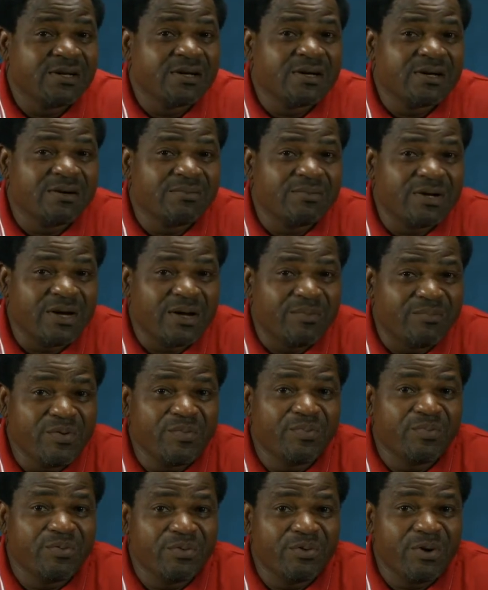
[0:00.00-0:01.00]
But there are
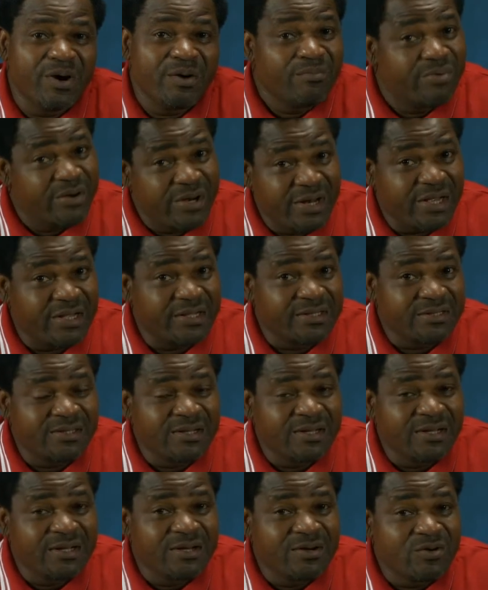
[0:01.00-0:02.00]
people who are brilliant
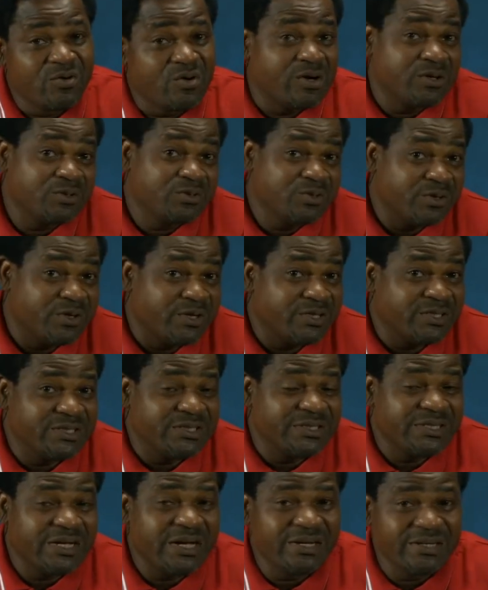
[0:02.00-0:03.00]
who are also not
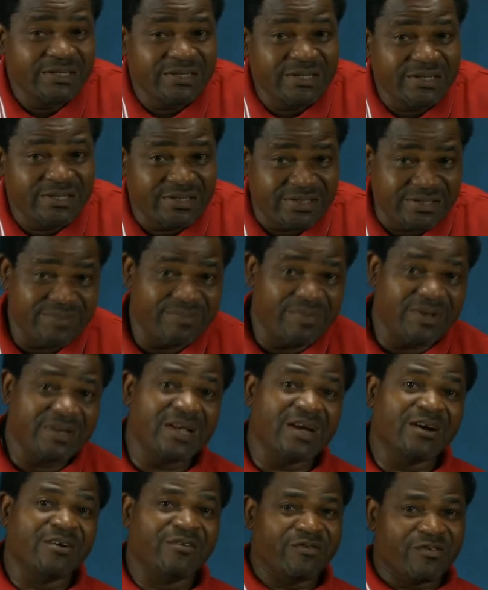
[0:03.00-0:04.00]
intelligent. It's a
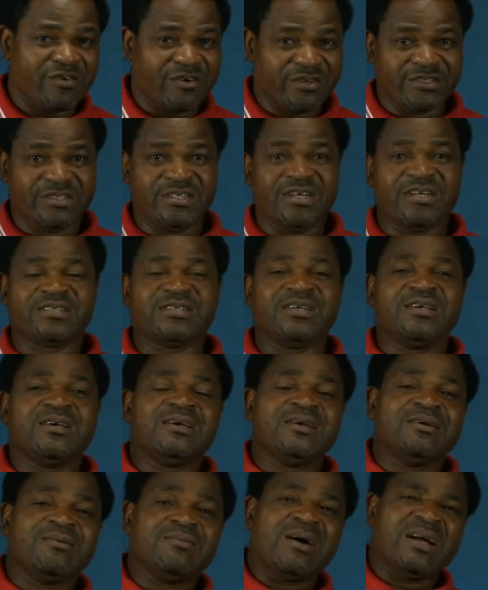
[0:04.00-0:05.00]
matter of context.
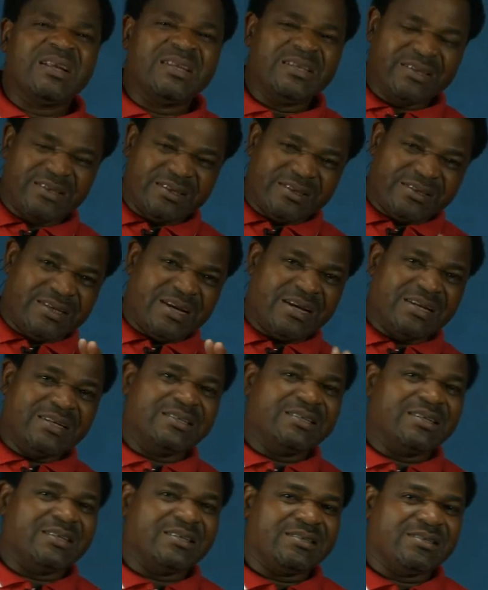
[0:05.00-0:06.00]
I think
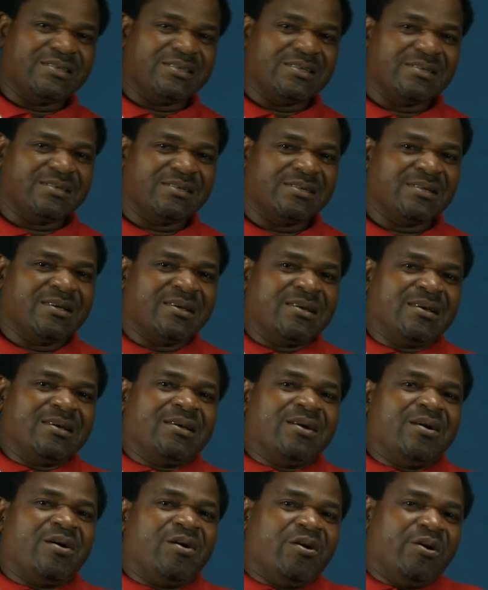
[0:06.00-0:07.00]
intelligence is
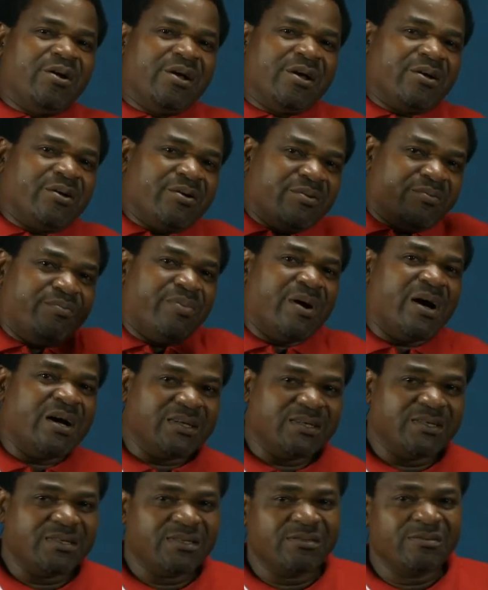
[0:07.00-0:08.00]

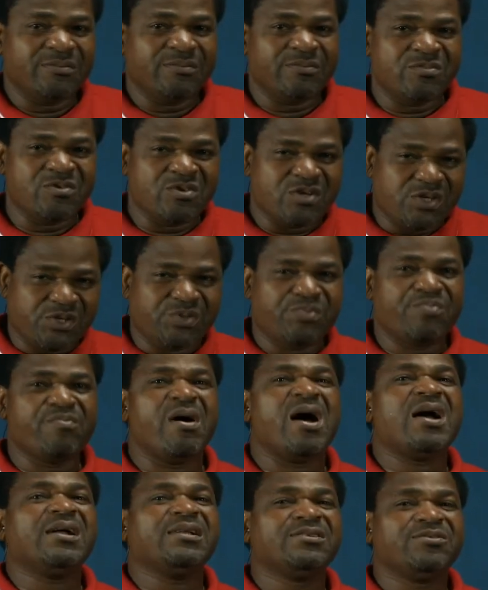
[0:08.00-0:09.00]
all-encompassing. You're
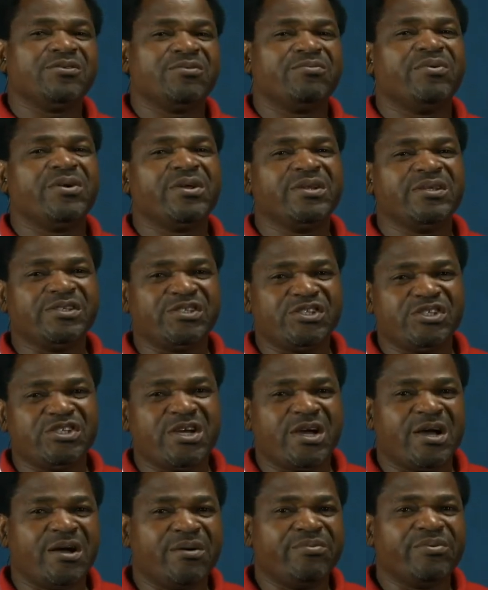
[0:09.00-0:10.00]
smart, your brain is
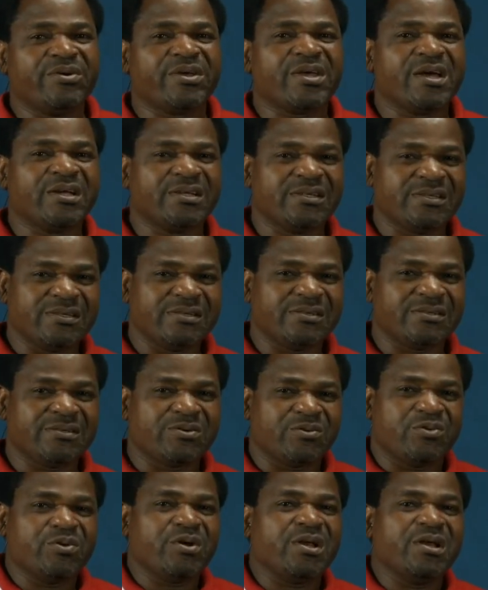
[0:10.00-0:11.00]
sharp, you can
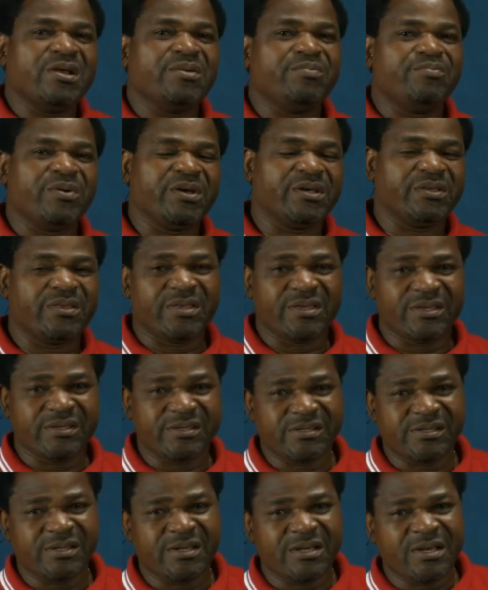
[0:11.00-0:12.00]
quickly pick
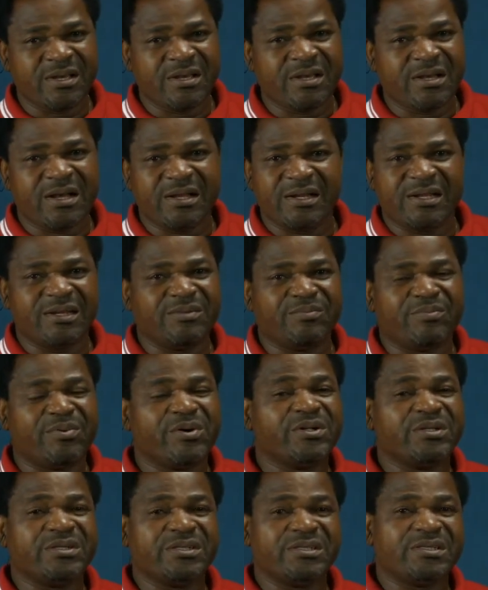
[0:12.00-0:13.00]
things at any
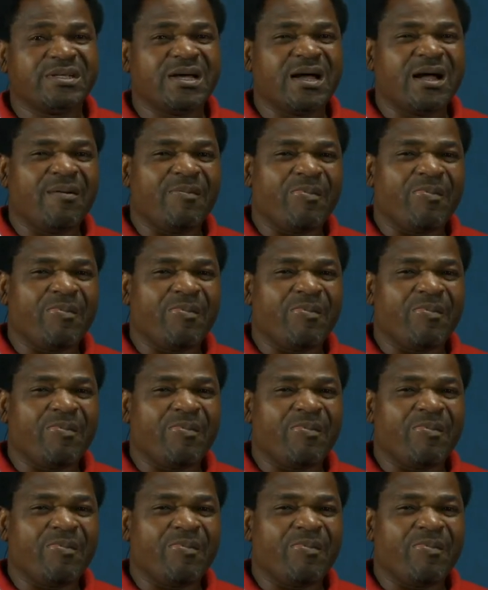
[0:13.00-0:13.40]
point in time.